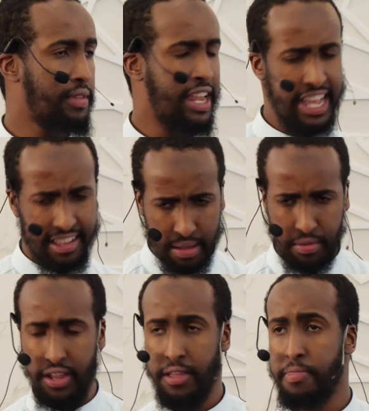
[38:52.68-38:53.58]
And he
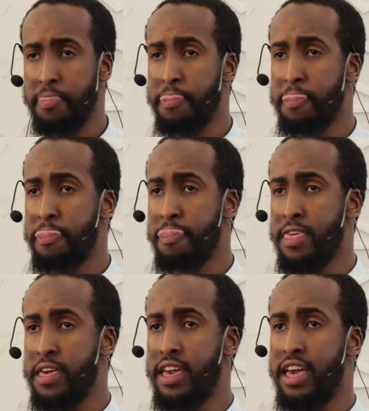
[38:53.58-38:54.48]
accepted it.
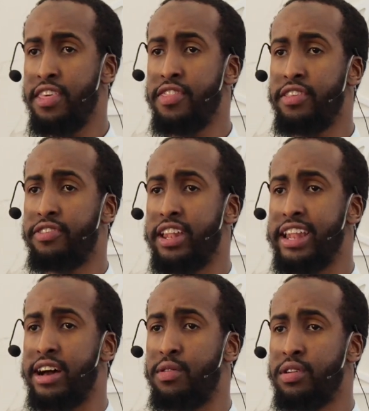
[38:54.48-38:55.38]
And then they said,
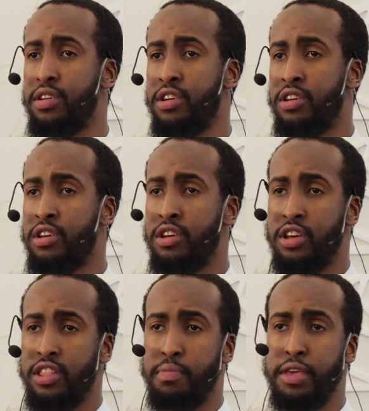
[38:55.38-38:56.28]
now,
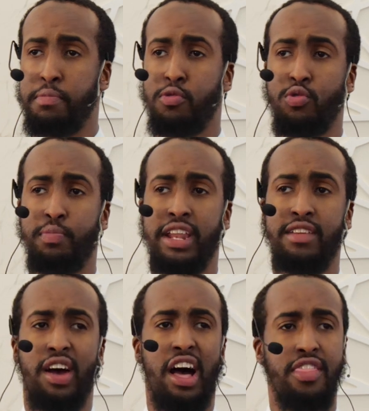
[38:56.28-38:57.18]
the people who
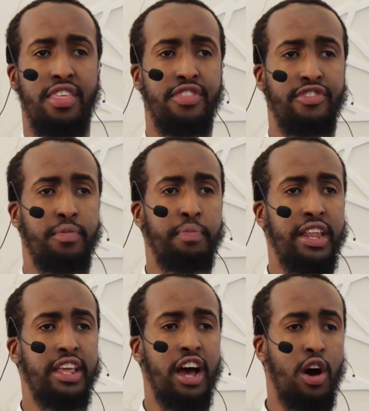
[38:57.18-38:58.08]
believe other than this
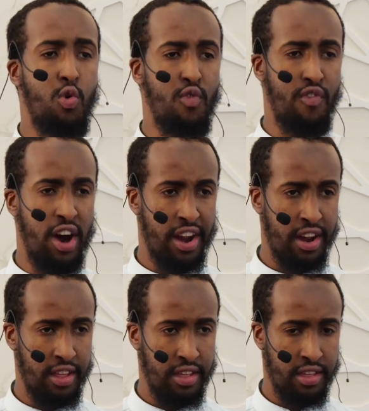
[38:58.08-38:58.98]
opinion are kuffar.
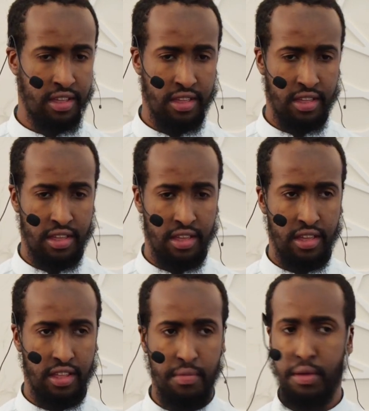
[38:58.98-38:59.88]

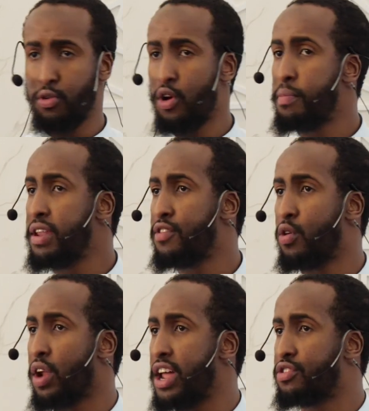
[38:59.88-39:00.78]
The people who don't believe the
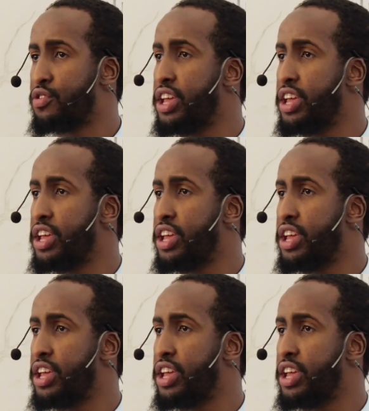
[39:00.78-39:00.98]
Quran is